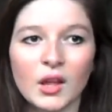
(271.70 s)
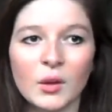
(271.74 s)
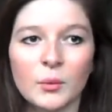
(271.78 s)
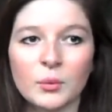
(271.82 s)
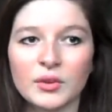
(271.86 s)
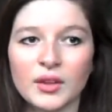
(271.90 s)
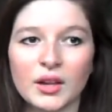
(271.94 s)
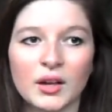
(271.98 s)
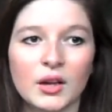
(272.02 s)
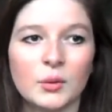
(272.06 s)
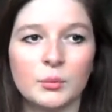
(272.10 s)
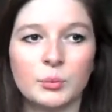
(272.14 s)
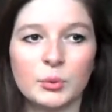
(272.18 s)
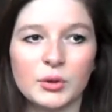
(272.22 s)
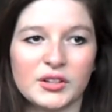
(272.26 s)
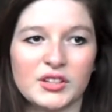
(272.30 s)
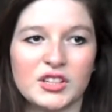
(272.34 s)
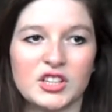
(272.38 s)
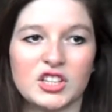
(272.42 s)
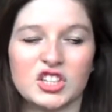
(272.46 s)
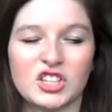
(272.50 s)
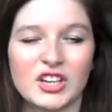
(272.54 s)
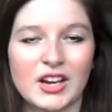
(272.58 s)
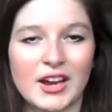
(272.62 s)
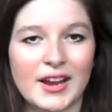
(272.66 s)
it was like a
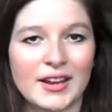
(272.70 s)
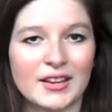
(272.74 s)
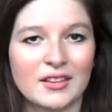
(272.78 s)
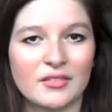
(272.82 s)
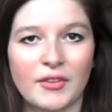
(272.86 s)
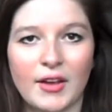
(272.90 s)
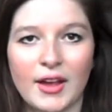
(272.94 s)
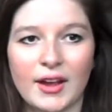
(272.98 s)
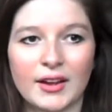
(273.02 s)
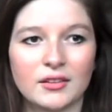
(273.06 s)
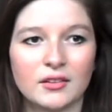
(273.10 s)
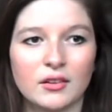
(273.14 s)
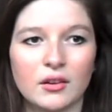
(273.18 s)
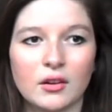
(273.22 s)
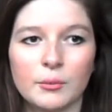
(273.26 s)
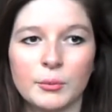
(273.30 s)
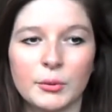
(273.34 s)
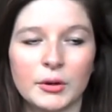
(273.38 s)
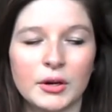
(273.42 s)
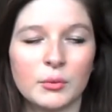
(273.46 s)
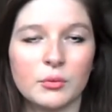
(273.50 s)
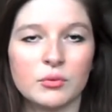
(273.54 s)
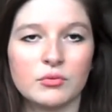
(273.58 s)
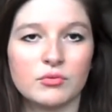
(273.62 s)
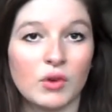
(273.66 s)
British X Factor,
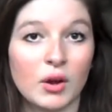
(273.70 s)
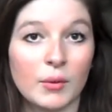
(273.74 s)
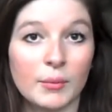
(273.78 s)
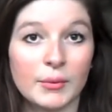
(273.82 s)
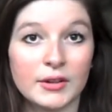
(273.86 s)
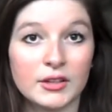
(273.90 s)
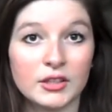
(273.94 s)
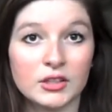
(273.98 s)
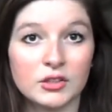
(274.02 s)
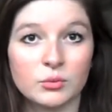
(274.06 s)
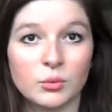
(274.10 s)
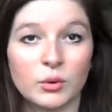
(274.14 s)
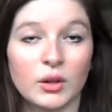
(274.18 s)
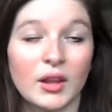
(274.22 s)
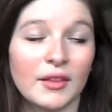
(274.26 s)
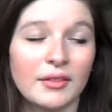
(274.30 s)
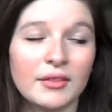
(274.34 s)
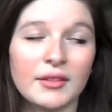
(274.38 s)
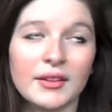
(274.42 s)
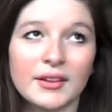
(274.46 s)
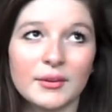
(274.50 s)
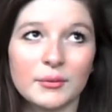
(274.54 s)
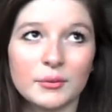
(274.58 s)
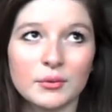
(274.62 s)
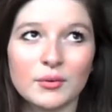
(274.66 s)
but it was rubbish. Well, I
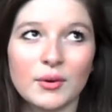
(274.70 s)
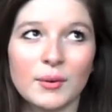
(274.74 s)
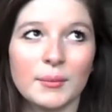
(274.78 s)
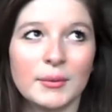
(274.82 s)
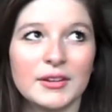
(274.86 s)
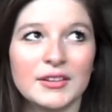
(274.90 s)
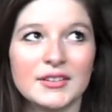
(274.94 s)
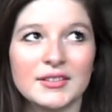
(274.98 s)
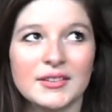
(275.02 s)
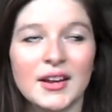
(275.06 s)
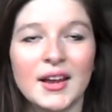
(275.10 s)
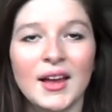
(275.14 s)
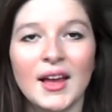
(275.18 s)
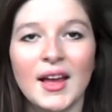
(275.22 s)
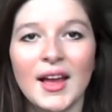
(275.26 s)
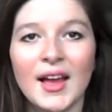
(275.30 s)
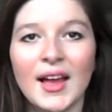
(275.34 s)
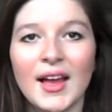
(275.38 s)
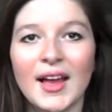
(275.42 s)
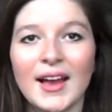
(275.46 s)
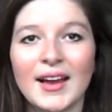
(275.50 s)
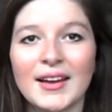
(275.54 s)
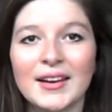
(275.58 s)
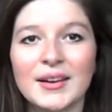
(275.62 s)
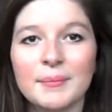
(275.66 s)
think it was rubbish.
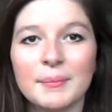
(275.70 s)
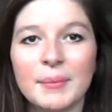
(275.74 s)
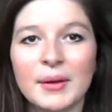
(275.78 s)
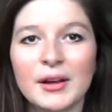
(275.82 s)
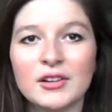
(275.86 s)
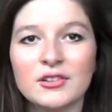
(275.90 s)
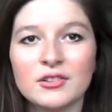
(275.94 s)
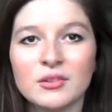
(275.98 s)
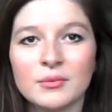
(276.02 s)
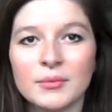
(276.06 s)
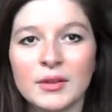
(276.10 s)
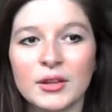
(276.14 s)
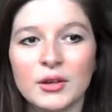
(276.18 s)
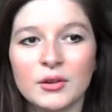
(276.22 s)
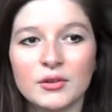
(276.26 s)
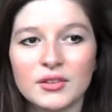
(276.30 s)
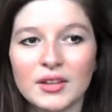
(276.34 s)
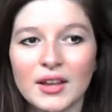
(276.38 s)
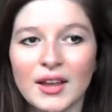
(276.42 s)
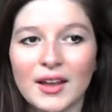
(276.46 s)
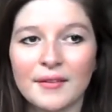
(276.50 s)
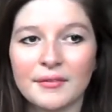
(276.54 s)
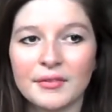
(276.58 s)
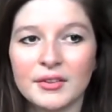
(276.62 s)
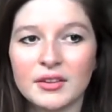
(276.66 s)
And in Belgium they used
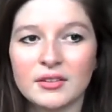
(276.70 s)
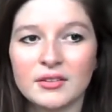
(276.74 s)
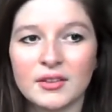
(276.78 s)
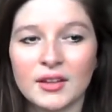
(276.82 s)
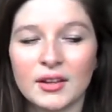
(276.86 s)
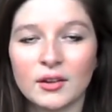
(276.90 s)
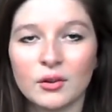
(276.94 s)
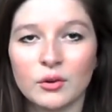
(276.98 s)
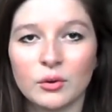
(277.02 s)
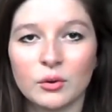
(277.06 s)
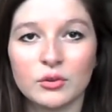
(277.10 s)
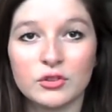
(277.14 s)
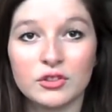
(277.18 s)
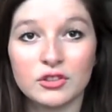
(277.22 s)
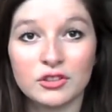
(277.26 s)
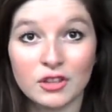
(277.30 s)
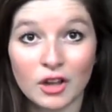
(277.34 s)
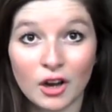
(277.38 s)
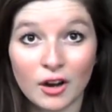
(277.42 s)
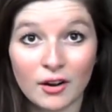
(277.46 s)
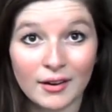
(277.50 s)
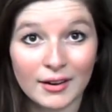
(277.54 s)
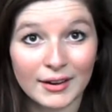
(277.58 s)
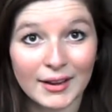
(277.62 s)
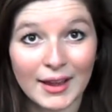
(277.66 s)
to have this thing called
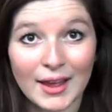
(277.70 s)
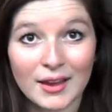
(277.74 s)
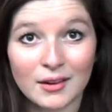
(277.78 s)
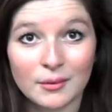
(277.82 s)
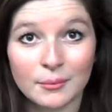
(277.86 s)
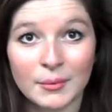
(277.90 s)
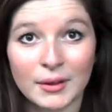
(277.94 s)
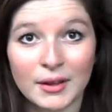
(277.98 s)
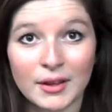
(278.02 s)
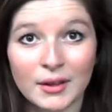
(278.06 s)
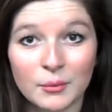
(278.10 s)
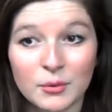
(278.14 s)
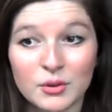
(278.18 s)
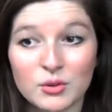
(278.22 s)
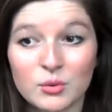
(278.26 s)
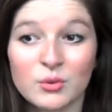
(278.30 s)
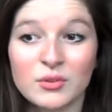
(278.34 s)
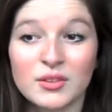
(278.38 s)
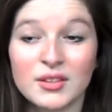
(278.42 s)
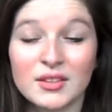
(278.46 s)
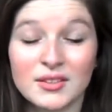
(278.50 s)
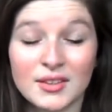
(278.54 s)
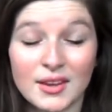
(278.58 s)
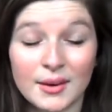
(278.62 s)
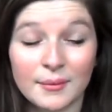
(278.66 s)
Star Academy, which
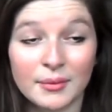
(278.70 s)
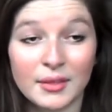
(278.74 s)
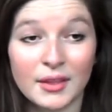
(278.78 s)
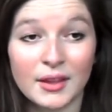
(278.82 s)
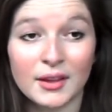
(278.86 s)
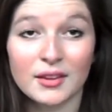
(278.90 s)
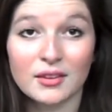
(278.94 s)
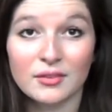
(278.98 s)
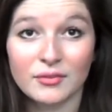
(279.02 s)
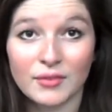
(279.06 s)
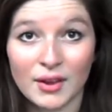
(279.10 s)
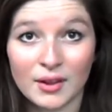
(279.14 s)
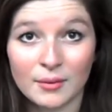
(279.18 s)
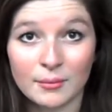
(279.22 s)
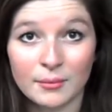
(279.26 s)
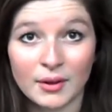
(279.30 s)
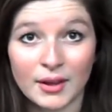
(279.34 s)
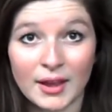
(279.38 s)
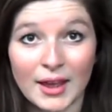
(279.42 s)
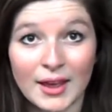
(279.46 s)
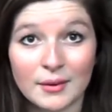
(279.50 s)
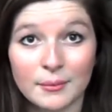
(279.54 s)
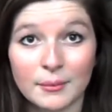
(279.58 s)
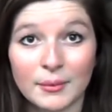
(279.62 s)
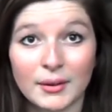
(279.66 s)
was the same thing as Fame
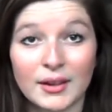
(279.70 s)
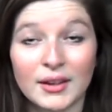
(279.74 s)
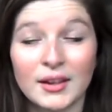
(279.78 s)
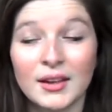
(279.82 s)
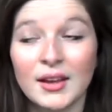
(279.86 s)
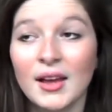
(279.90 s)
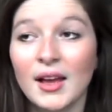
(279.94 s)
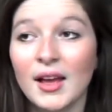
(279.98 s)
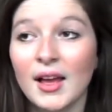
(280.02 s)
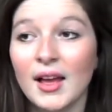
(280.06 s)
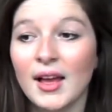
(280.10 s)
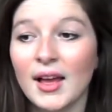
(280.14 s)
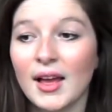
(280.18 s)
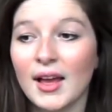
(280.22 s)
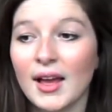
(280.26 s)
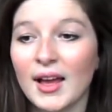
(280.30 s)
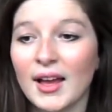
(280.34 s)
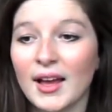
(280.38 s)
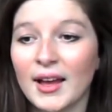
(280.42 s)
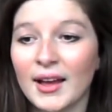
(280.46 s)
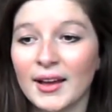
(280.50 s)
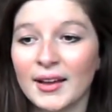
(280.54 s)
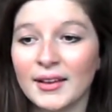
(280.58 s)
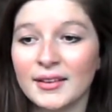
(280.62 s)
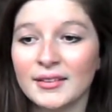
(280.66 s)
Academy.
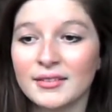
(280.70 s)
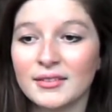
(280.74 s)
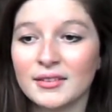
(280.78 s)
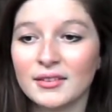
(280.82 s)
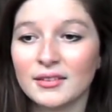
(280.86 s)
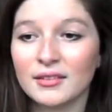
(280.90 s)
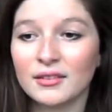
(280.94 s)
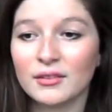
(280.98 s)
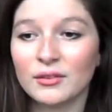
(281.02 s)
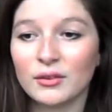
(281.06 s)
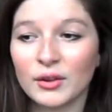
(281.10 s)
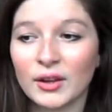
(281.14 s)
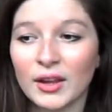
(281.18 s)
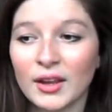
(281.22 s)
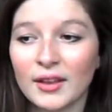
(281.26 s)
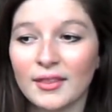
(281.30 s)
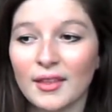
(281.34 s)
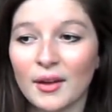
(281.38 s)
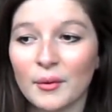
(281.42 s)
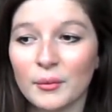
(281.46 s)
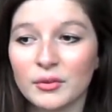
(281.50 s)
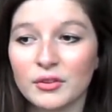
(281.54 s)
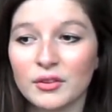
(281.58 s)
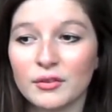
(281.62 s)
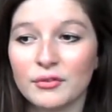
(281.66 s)
And so yeah,
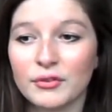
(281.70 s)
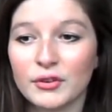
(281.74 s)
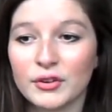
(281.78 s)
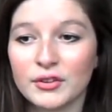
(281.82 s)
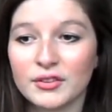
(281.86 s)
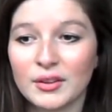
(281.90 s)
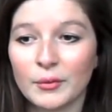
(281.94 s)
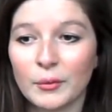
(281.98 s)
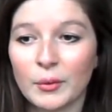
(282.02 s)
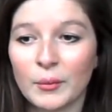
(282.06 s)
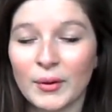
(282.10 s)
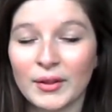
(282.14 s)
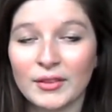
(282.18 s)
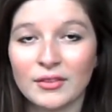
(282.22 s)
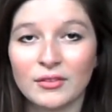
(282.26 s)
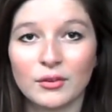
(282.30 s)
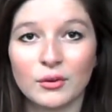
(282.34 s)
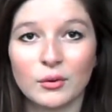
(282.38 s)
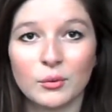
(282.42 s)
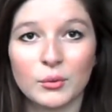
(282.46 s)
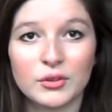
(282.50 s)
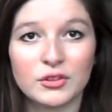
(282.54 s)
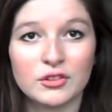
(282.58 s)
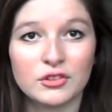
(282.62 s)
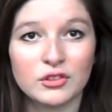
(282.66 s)
that was the first thing we went
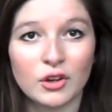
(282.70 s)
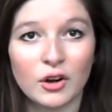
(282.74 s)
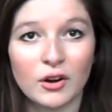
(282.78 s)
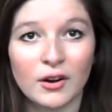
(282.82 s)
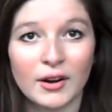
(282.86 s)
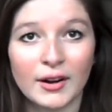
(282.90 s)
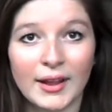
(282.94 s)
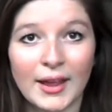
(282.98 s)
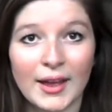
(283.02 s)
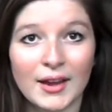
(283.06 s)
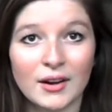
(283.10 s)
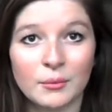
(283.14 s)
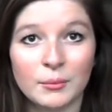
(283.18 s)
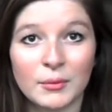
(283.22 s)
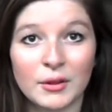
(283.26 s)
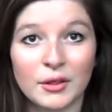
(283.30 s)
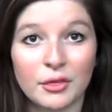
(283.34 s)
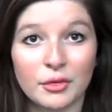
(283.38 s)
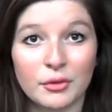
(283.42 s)
to, was Star Academy